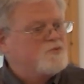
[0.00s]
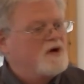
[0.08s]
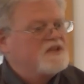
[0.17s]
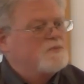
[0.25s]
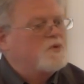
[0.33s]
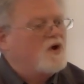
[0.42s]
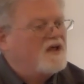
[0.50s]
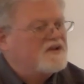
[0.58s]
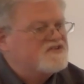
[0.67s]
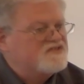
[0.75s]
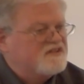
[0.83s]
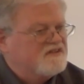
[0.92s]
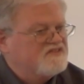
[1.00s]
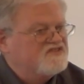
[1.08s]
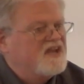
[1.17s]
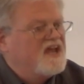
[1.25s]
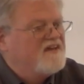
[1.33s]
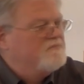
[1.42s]
And that's why the
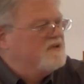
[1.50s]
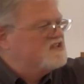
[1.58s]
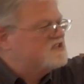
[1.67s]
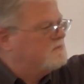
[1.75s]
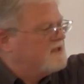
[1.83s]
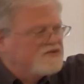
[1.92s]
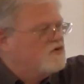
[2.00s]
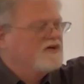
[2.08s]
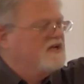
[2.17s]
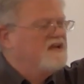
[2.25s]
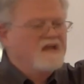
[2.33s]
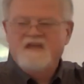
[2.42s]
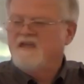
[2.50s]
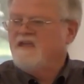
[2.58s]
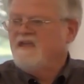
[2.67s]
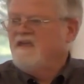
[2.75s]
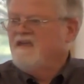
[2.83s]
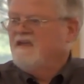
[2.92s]
Protestants have been splintering